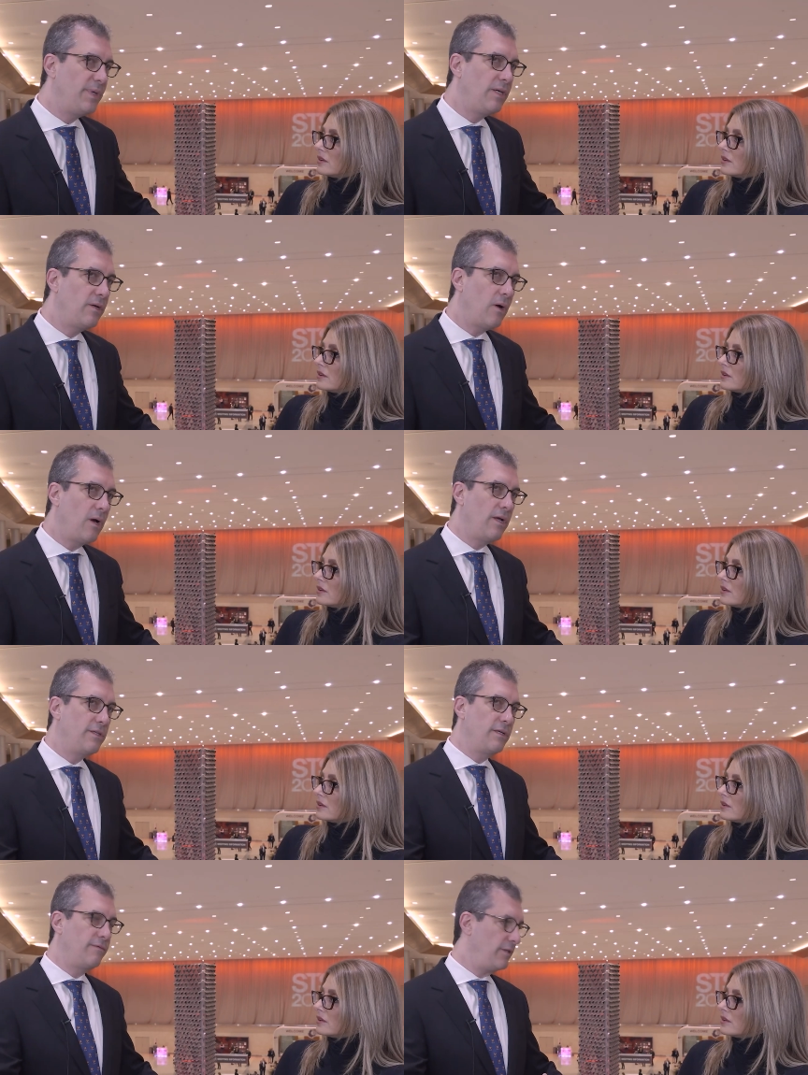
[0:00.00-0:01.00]

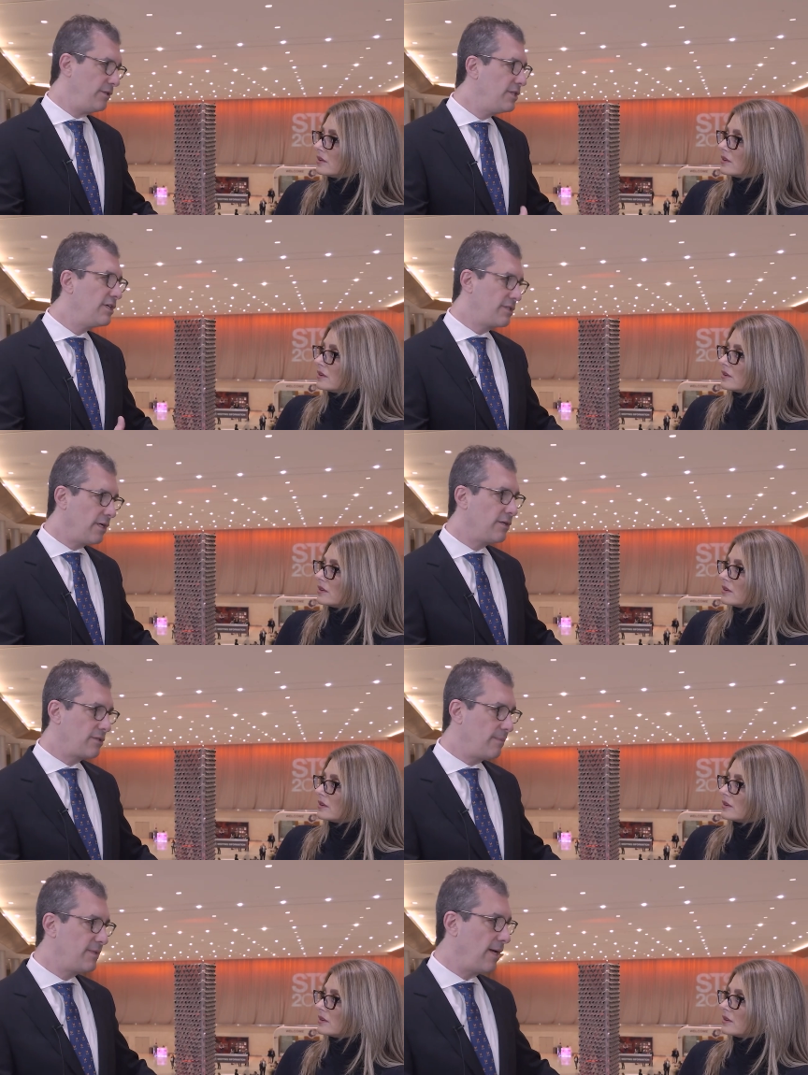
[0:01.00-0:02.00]
Speaker 1: Because of
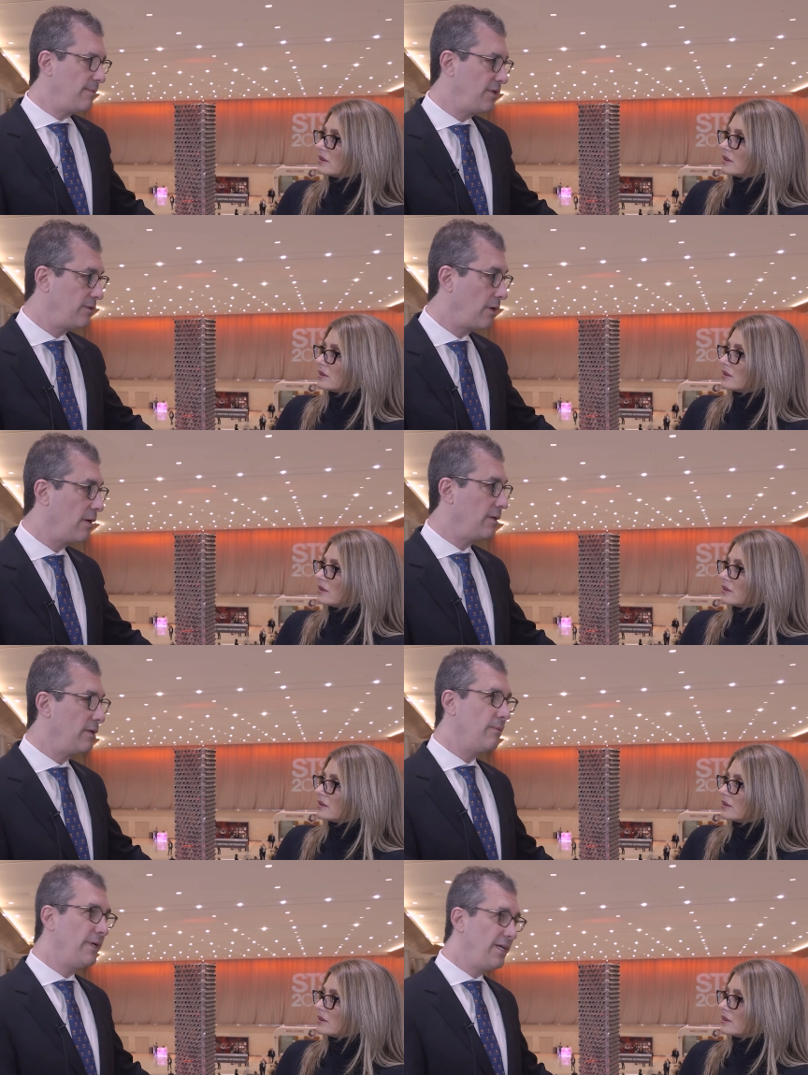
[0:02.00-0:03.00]
logistics, sometimes it's
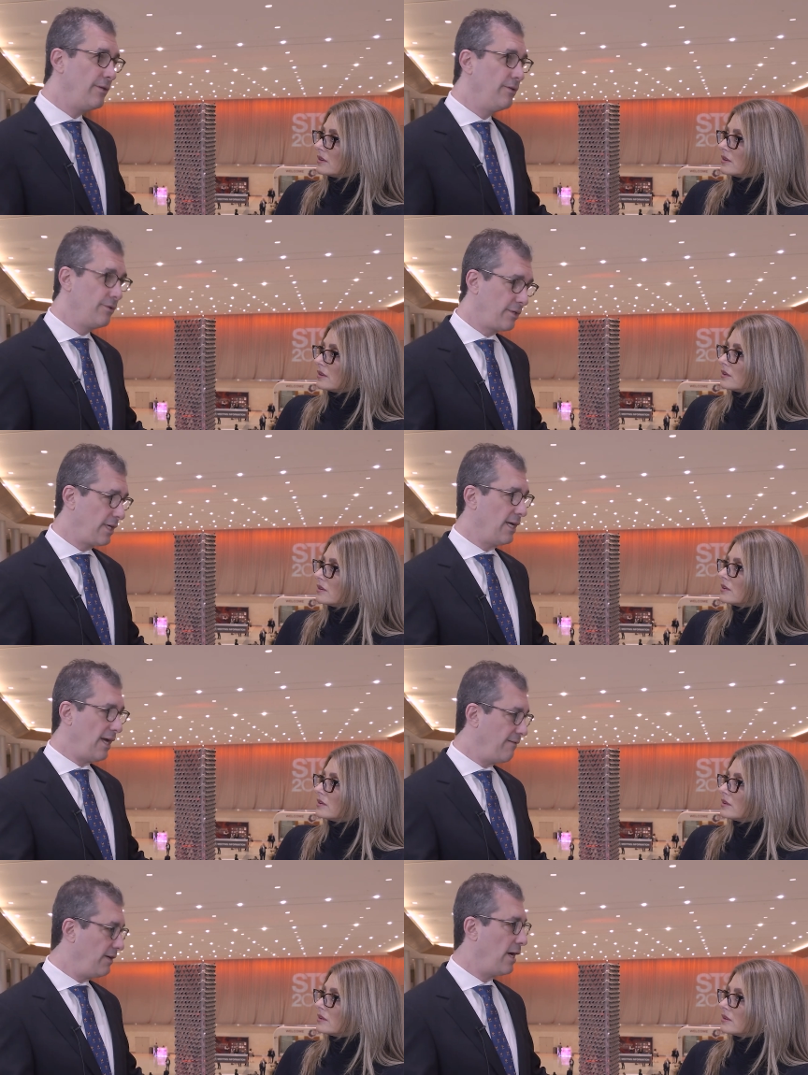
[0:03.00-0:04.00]
hard. We can usually
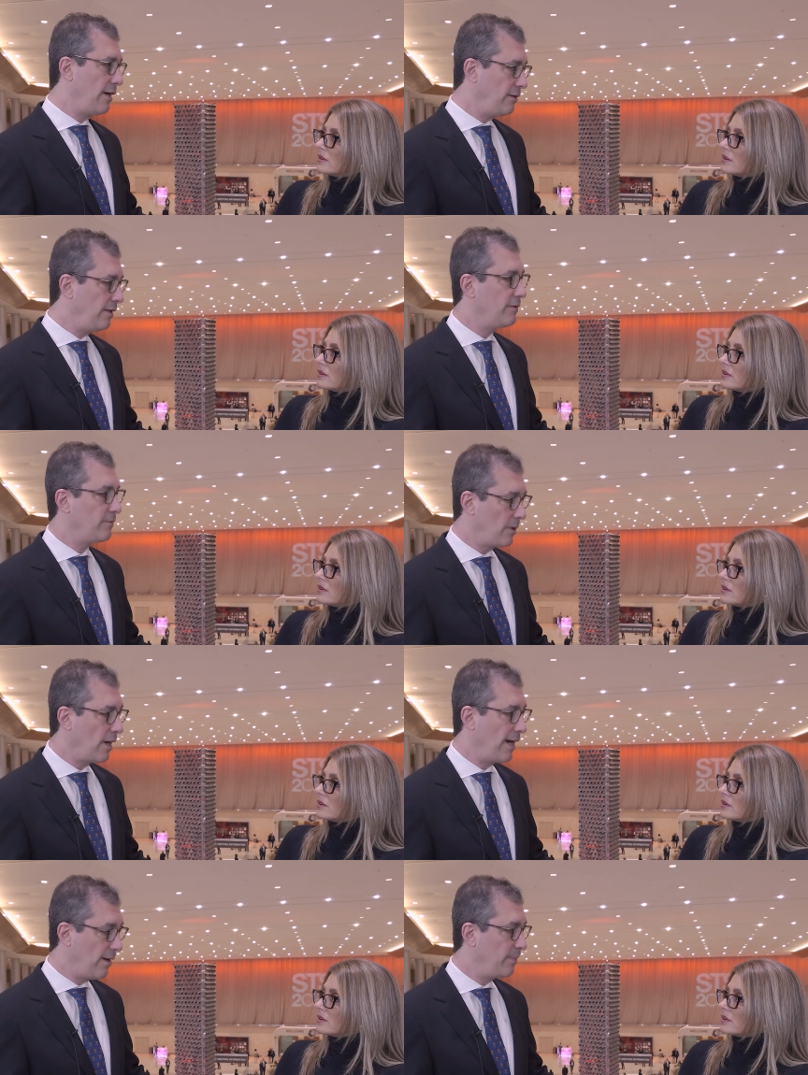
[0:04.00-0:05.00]
get IV iron even
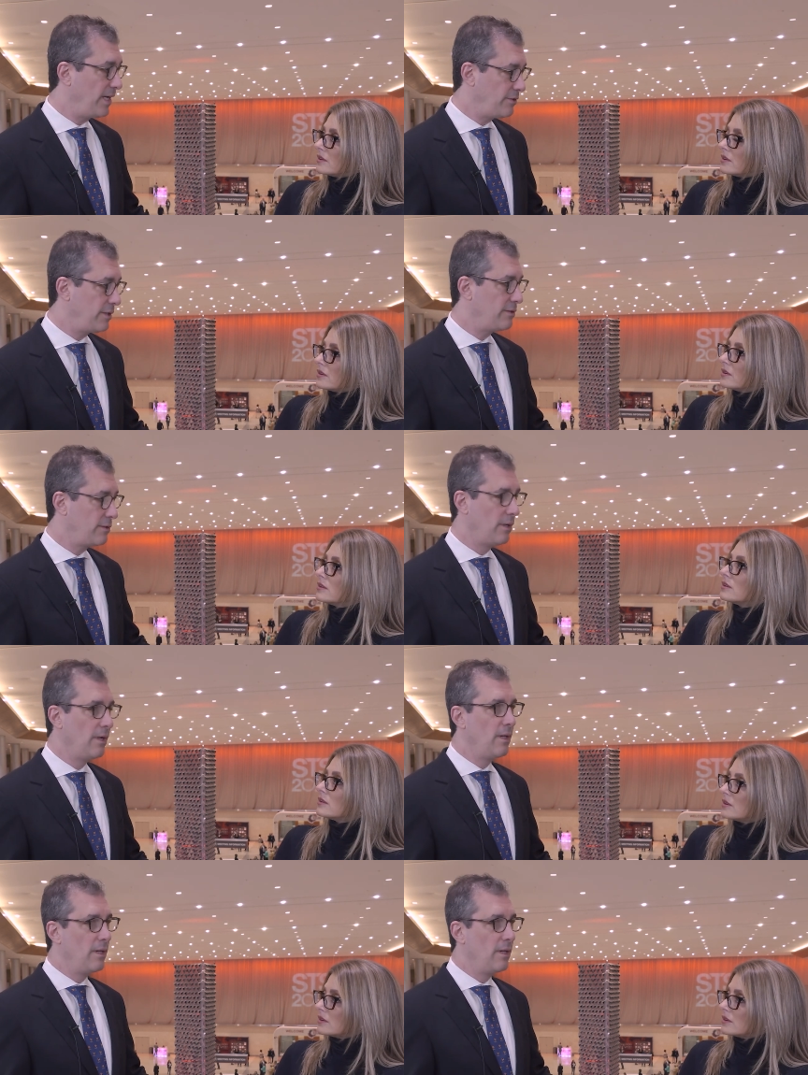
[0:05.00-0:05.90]
for our outpatients.